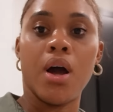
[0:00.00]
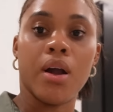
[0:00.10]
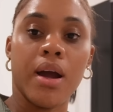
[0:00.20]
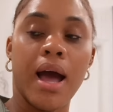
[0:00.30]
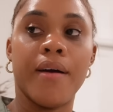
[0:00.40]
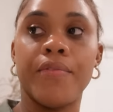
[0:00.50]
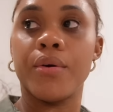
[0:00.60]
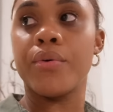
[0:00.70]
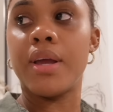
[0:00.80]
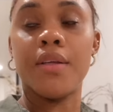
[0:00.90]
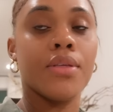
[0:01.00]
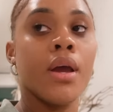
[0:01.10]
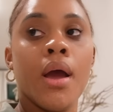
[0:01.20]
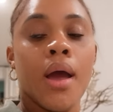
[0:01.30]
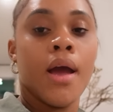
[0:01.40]
longer have the wreath.
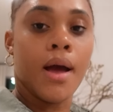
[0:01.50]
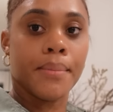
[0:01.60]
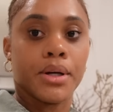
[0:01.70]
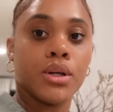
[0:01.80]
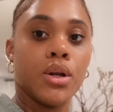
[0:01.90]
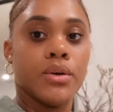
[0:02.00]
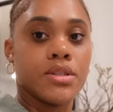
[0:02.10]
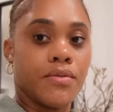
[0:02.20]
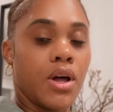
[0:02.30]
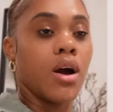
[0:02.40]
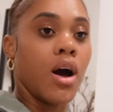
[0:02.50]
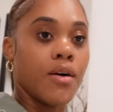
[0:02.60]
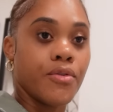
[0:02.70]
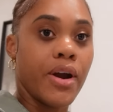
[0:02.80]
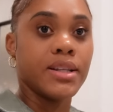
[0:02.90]
I'm gonna close the vlog
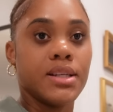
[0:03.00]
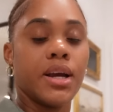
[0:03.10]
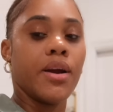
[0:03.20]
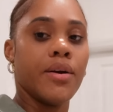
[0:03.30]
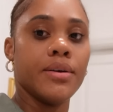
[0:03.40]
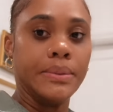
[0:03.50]
off right here.